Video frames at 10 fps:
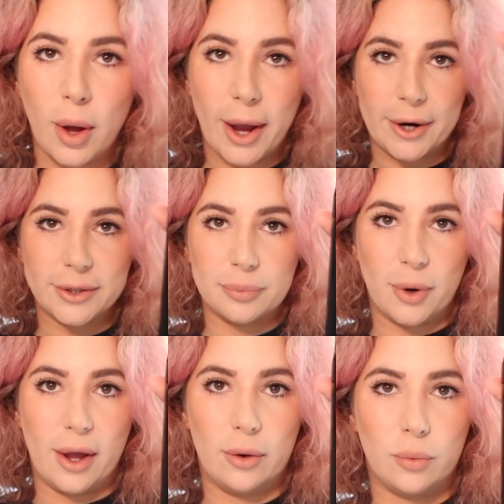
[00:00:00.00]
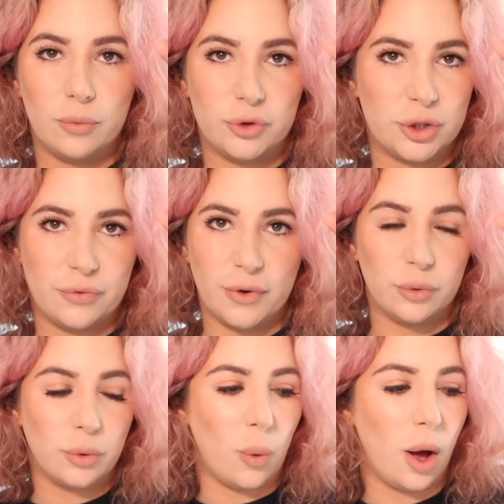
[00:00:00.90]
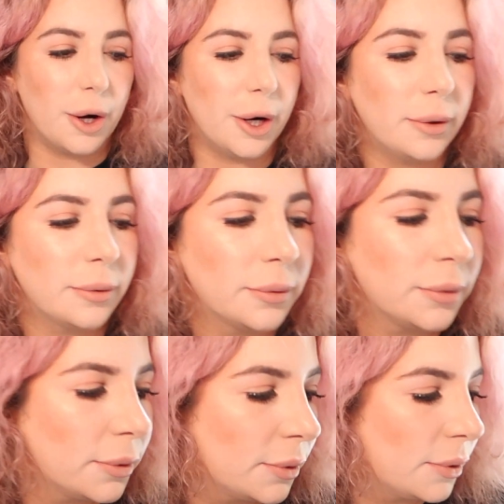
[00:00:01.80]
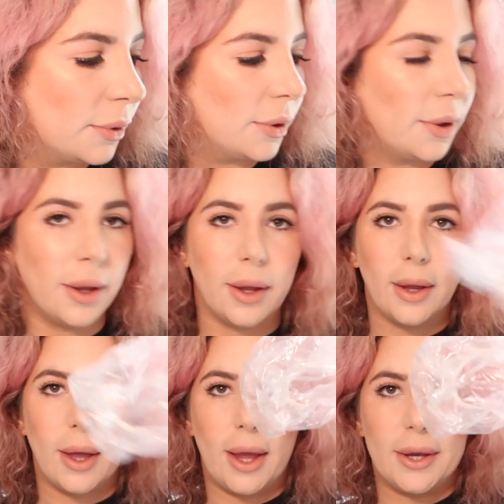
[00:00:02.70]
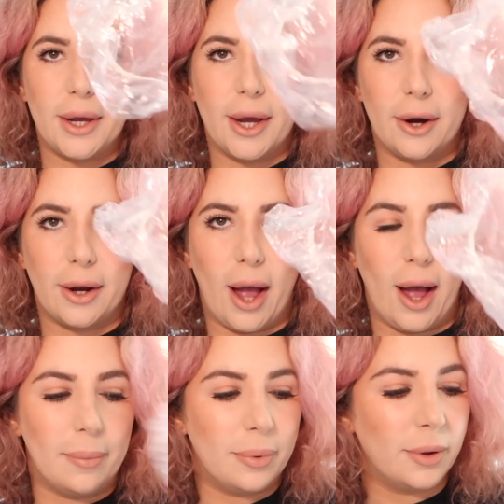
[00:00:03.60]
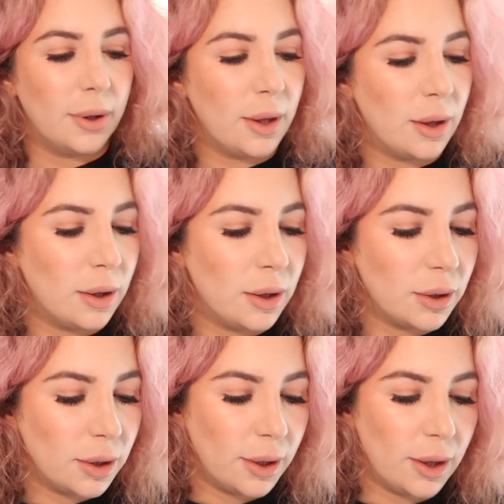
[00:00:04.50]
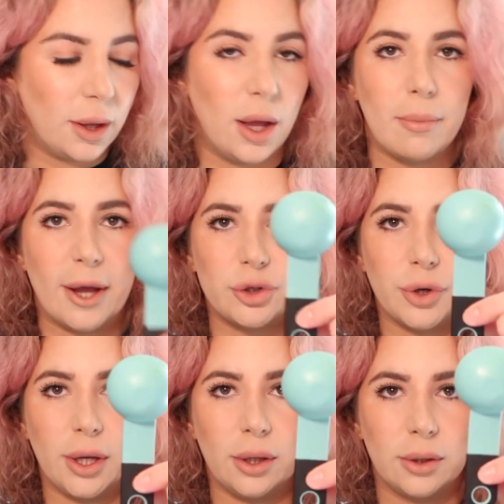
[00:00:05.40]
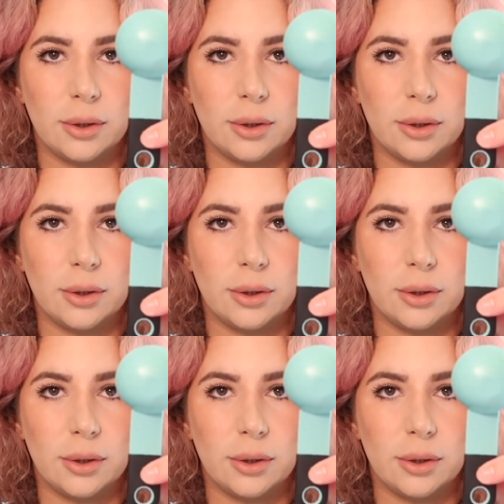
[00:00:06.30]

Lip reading: hairspray just filled with water, and a hair cap, a measuring